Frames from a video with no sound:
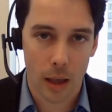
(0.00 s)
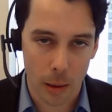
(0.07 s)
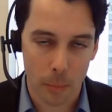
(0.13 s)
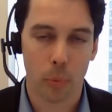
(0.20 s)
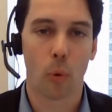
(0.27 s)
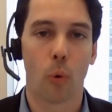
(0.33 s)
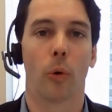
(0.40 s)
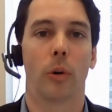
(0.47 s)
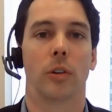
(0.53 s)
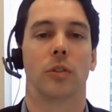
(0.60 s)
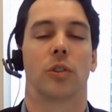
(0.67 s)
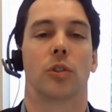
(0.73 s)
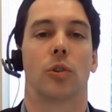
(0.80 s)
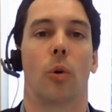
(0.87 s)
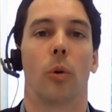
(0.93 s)
important
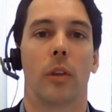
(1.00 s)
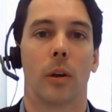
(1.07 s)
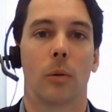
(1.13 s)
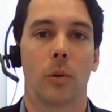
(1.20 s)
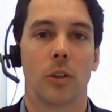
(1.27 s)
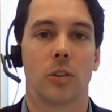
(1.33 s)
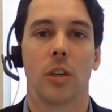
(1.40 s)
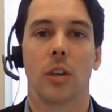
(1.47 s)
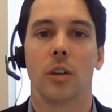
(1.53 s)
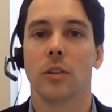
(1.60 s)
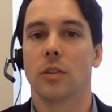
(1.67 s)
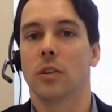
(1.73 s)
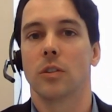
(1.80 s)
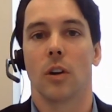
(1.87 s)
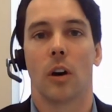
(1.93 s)
story that we see is
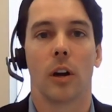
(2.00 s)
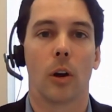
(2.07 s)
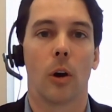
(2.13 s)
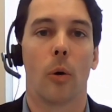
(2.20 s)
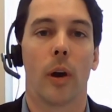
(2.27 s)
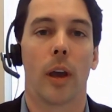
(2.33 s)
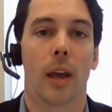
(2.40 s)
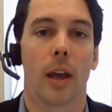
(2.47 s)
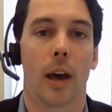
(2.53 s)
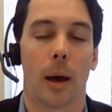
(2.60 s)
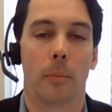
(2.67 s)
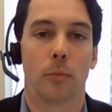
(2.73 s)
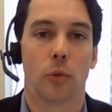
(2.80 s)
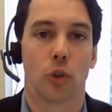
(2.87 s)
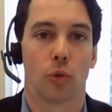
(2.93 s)
this ongoing
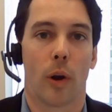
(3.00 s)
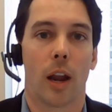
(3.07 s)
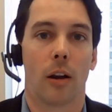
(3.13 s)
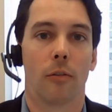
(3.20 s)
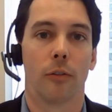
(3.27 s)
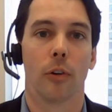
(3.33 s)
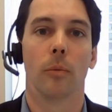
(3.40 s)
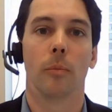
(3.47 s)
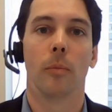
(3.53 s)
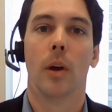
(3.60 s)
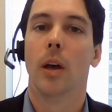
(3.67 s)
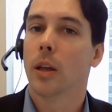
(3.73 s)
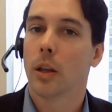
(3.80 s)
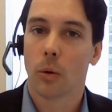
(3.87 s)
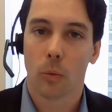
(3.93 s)
trend for
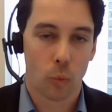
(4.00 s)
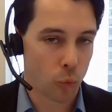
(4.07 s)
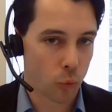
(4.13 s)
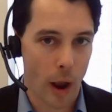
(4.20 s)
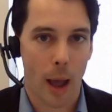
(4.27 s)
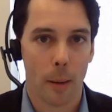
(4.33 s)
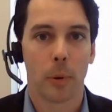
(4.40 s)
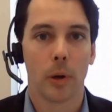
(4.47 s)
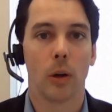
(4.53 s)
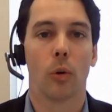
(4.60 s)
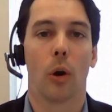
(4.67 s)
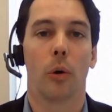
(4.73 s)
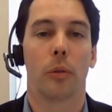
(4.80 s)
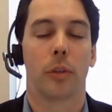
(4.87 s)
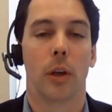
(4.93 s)
rapid
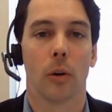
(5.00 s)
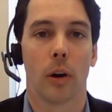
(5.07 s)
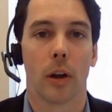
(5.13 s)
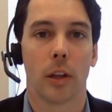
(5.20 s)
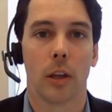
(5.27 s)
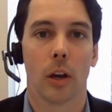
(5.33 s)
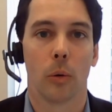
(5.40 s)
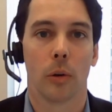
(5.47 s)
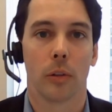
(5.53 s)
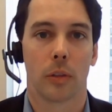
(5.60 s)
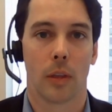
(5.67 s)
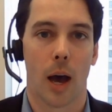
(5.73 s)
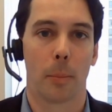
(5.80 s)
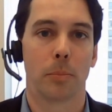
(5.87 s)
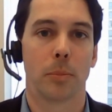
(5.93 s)
growth year on year with
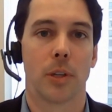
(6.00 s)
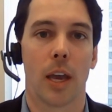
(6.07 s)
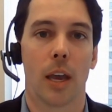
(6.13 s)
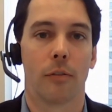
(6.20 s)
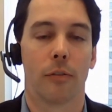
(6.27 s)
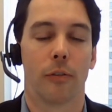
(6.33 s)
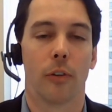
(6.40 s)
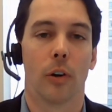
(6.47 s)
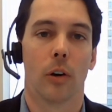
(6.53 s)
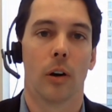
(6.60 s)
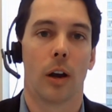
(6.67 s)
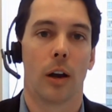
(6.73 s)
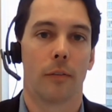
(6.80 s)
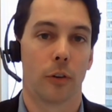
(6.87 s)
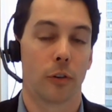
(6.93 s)
uptake
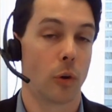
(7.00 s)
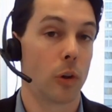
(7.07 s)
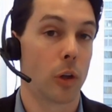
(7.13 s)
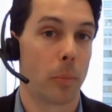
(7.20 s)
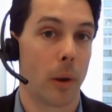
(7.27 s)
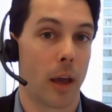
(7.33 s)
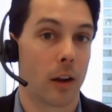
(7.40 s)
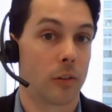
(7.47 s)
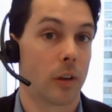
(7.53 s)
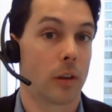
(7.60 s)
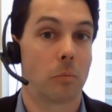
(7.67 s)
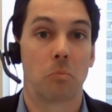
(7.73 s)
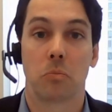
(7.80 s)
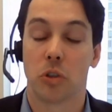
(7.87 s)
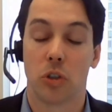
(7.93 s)
for solar panels. Like
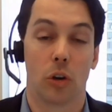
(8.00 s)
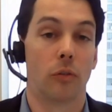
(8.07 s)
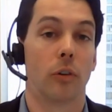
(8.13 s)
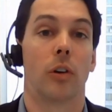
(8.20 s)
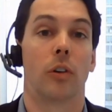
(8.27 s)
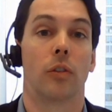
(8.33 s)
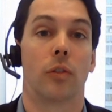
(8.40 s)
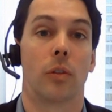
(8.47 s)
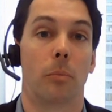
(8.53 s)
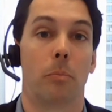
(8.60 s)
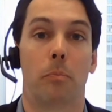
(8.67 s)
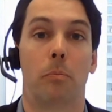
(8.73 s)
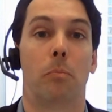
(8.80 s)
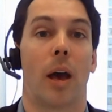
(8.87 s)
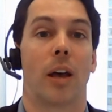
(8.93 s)
silver is the
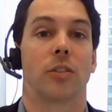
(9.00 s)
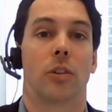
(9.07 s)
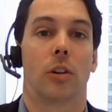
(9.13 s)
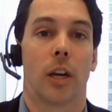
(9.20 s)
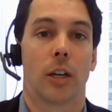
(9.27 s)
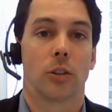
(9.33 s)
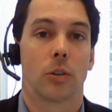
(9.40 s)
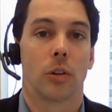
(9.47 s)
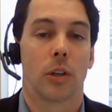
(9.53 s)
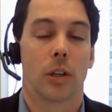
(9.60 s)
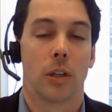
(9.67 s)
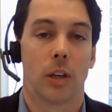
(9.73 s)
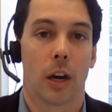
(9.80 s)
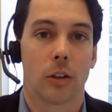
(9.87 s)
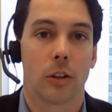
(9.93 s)
best electrical
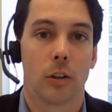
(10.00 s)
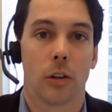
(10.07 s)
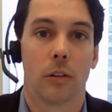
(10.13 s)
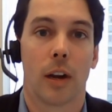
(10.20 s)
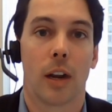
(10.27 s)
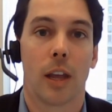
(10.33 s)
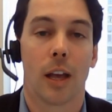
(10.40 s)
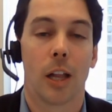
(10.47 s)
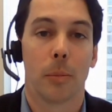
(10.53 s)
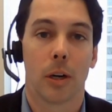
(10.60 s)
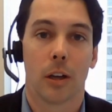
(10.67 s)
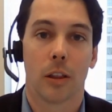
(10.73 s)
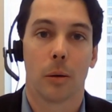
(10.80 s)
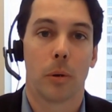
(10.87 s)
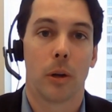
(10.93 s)
conductor of any element
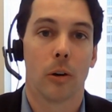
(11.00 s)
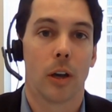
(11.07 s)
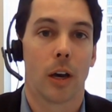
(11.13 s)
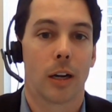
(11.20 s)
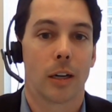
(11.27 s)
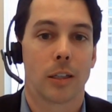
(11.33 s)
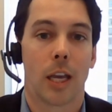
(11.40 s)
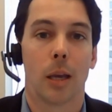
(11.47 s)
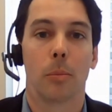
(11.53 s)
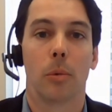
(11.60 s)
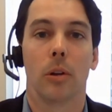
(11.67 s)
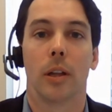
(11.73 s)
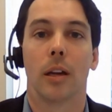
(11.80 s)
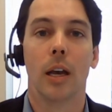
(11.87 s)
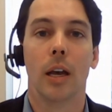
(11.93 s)
on the periodic
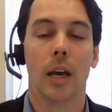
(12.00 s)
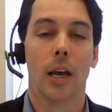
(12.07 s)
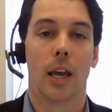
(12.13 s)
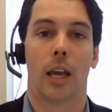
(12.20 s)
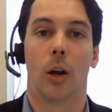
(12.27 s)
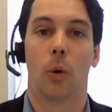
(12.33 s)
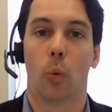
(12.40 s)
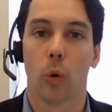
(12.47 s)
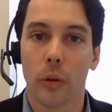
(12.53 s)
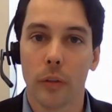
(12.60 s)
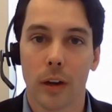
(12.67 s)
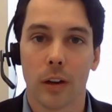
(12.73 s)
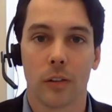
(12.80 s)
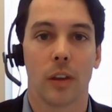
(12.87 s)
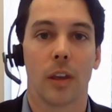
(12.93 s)
table, and in a world that is